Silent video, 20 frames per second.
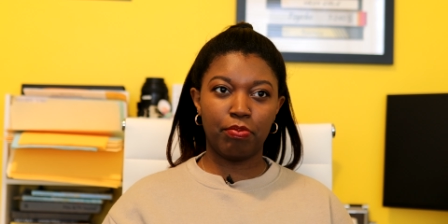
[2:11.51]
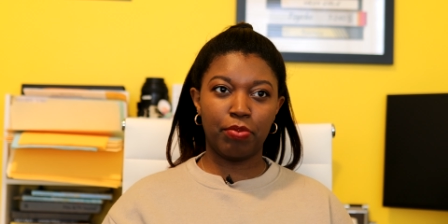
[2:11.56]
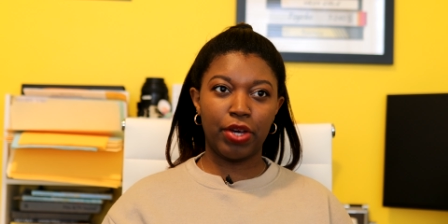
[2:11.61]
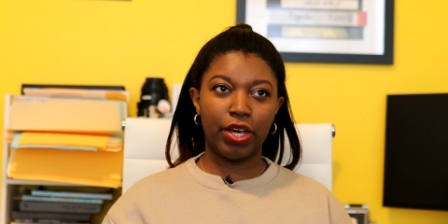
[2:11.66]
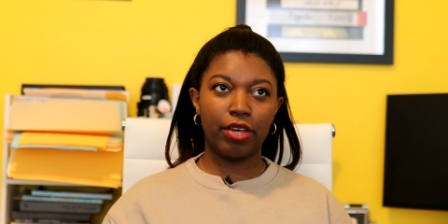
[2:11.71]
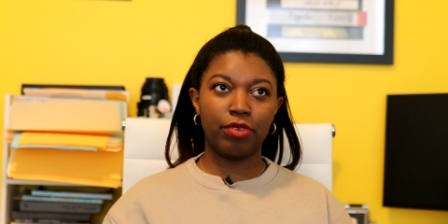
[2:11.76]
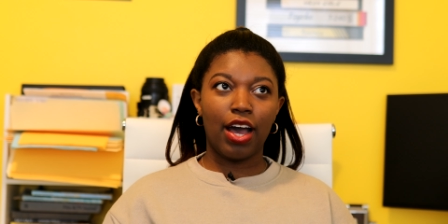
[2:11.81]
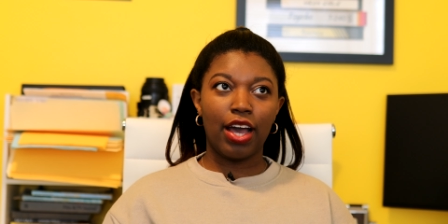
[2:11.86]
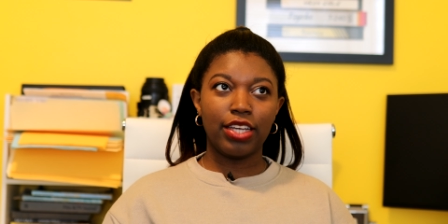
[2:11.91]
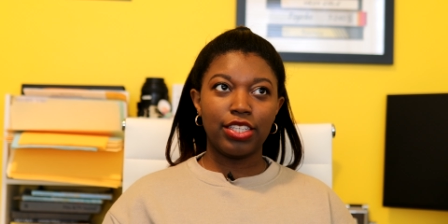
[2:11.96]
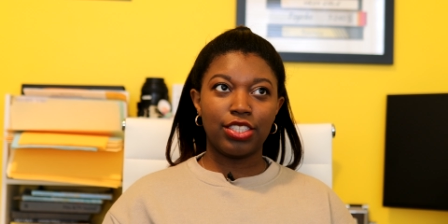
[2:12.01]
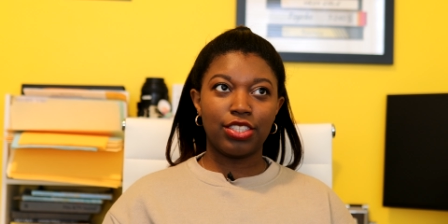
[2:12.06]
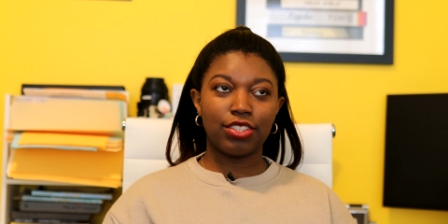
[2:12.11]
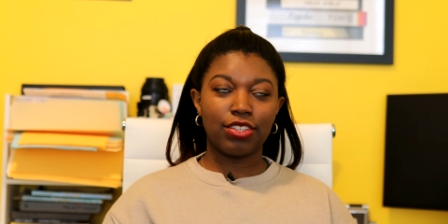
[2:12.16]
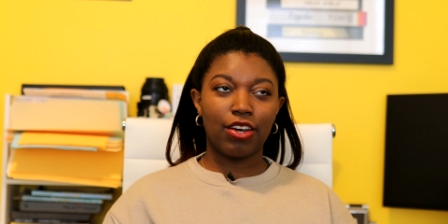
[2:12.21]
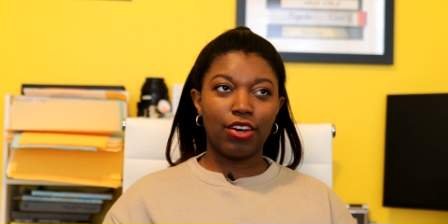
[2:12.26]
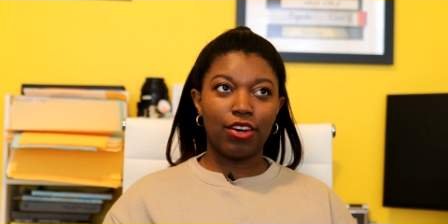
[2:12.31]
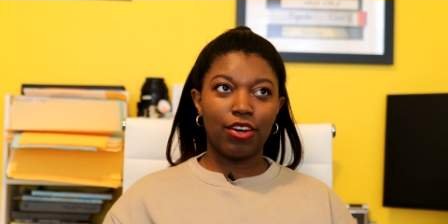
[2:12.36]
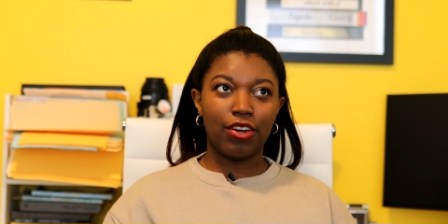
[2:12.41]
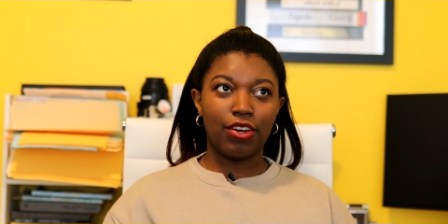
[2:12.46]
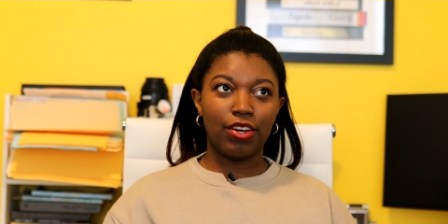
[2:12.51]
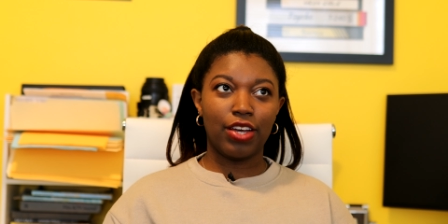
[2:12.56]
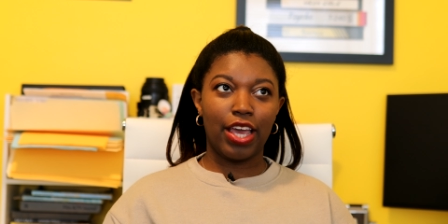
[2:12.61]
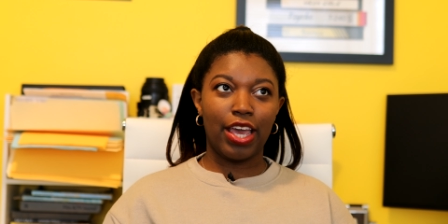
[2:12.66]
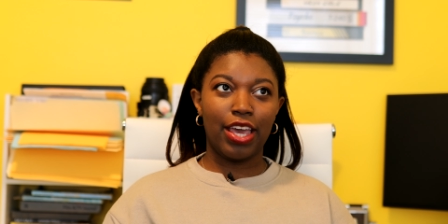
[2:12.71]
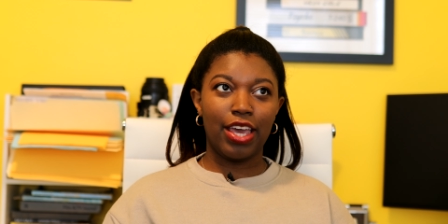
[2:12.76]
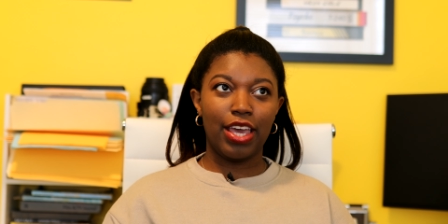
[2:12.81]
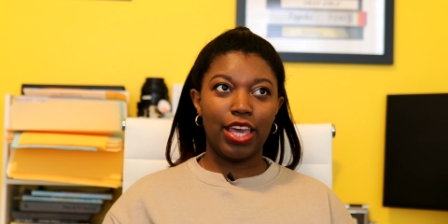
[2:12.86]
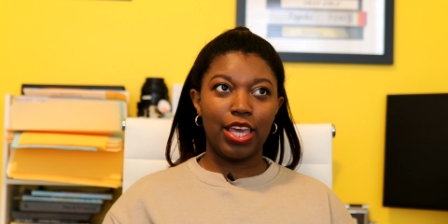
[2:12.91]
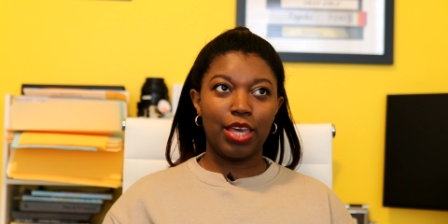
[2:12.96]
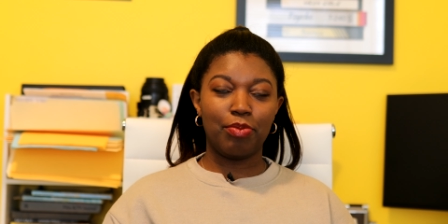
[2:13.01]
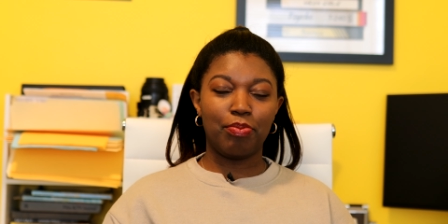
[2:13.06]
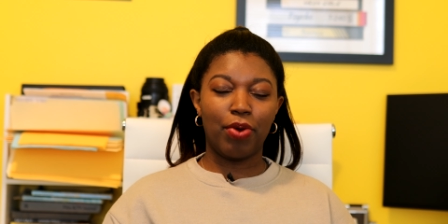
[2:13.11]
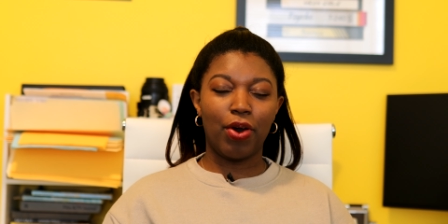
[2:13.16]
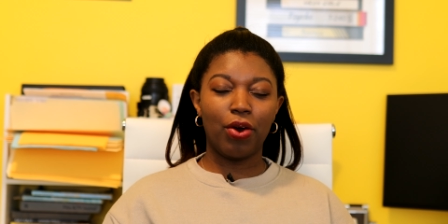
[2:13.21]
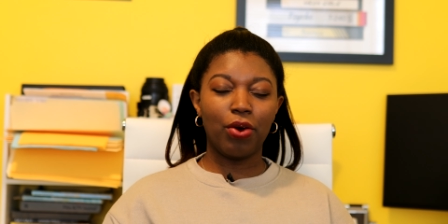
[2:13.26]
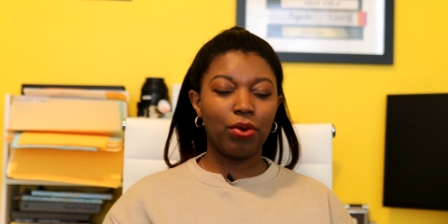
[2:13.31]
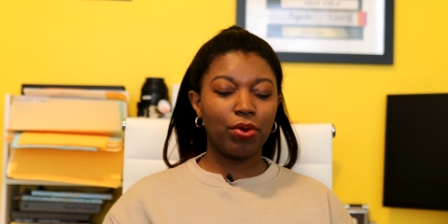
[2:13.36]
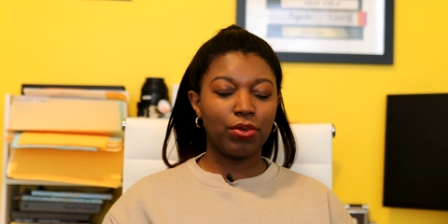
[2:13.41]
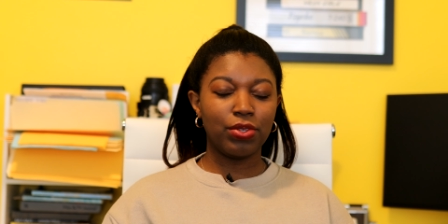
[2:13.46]
But I saw a
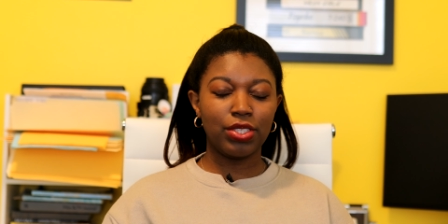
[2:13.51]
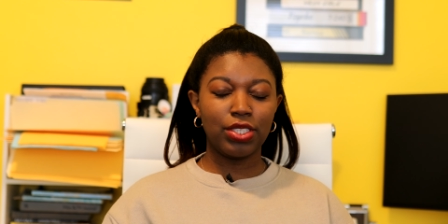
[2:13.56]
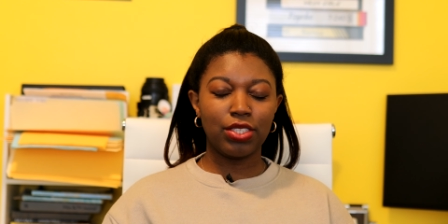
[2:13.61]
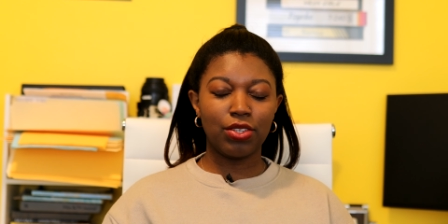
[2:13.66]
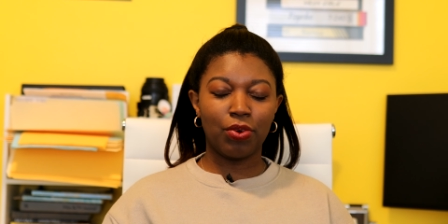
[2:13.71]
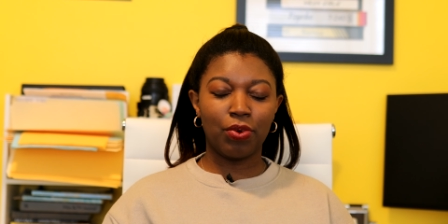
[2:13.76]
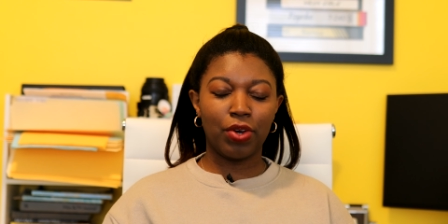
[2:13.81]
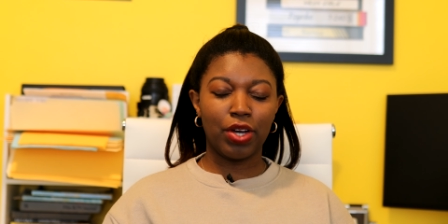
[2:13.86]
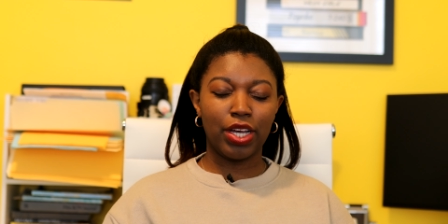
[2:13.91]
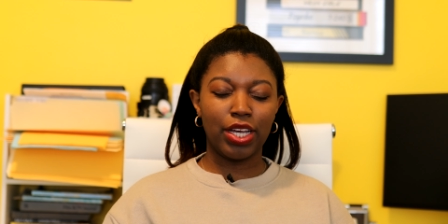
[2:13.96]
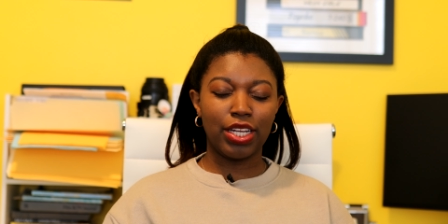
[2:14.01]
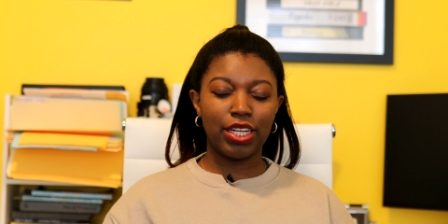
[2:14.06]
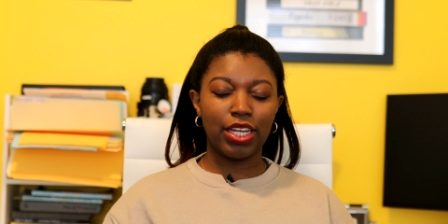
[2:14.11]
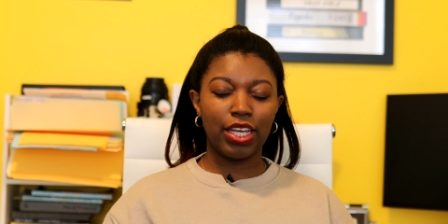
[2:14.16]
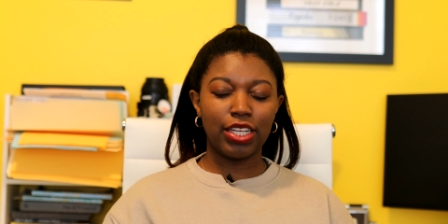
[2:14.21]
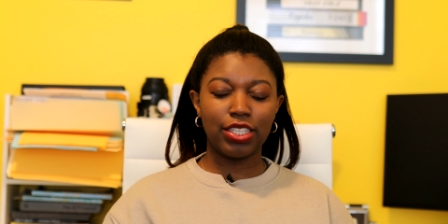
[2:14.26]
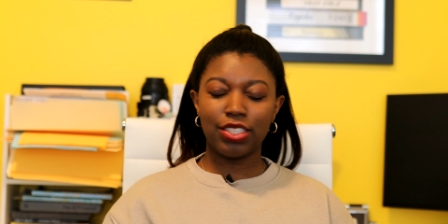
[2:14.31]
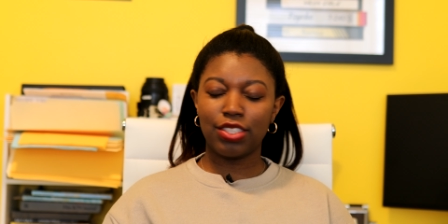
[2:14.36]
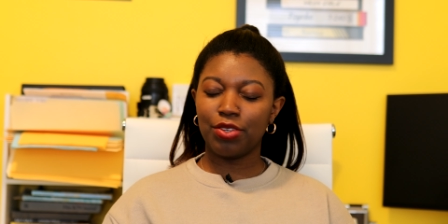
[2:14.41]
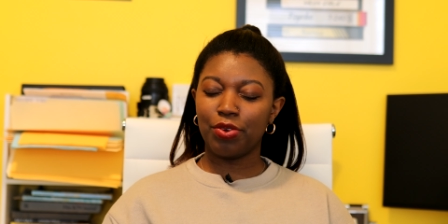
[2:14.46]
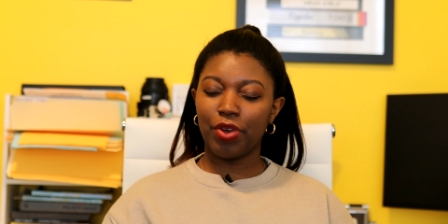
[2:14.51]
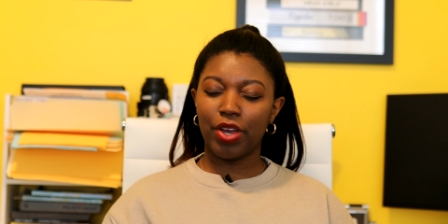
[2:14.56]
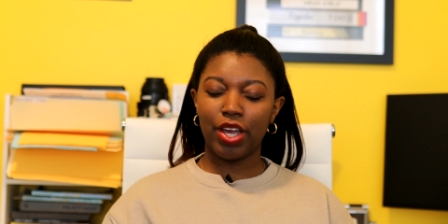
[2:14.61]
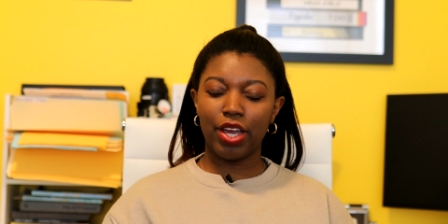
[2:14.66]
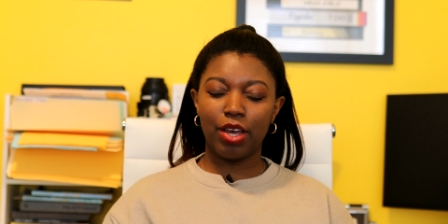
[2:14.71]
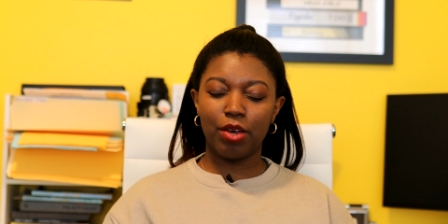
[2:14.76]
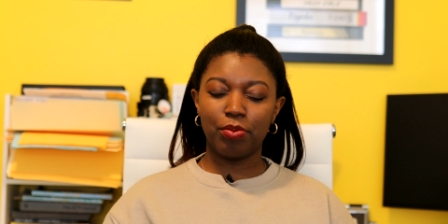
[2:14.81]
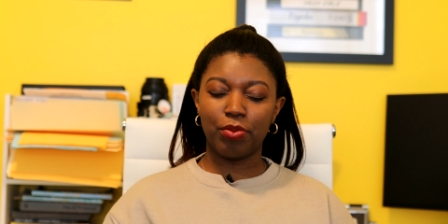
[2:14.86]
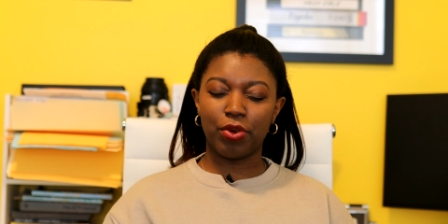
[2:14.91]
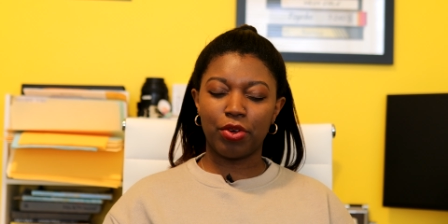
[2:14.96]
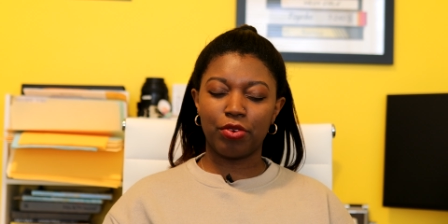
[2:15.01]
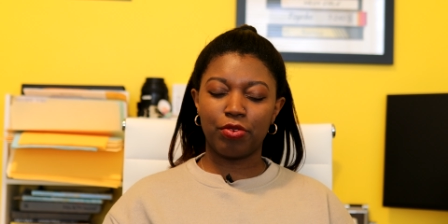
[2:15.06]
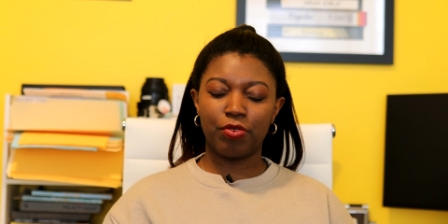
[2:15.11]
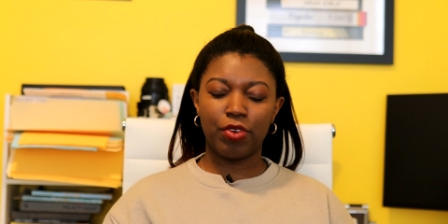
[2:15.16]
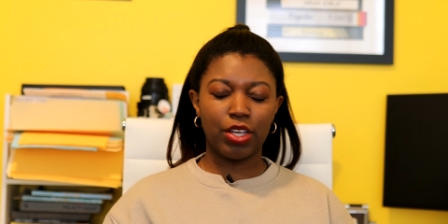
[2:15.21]
post on Instagram or